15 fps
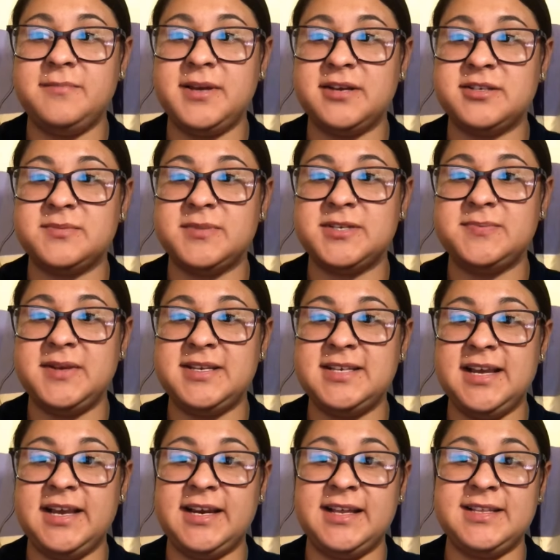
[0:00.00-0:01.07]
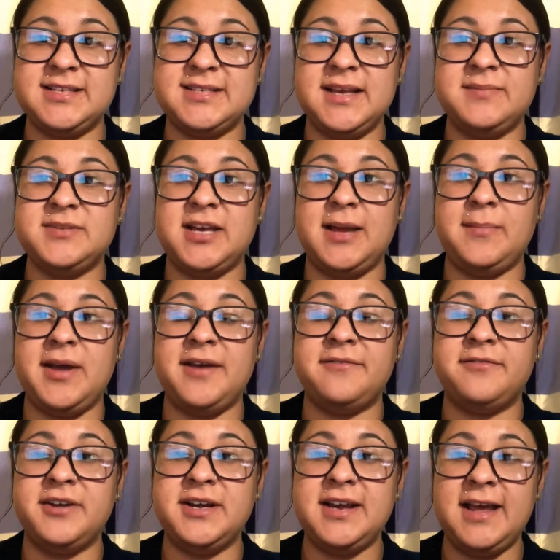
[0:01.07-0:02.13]
pills must be taken at the same time
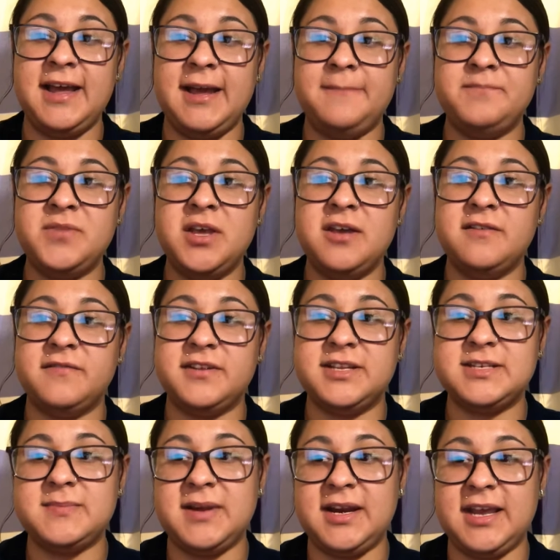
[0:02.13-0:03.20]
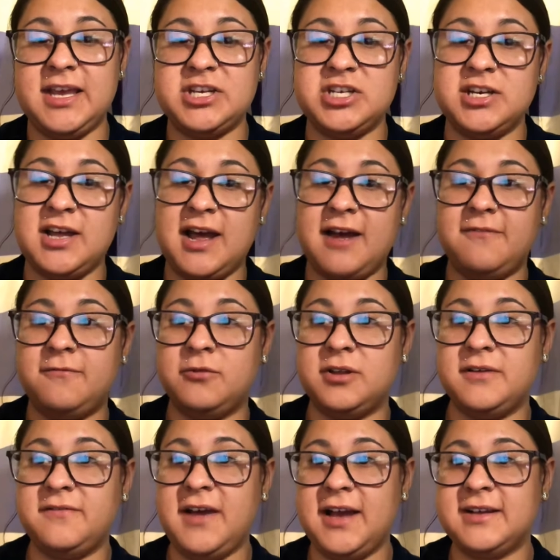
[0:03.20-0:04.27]
every day for this medication to have full
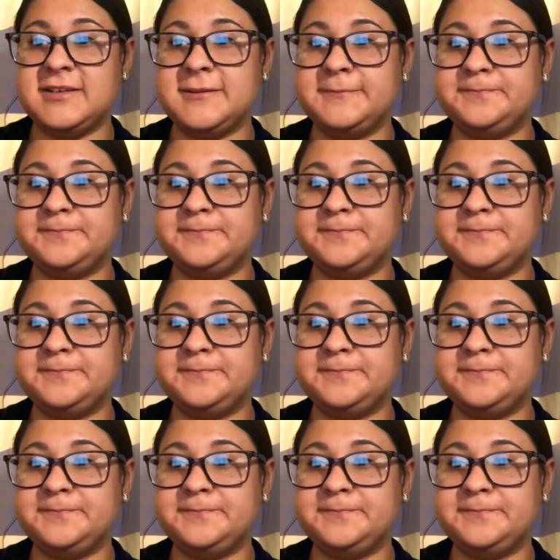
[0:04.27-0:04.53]
effect.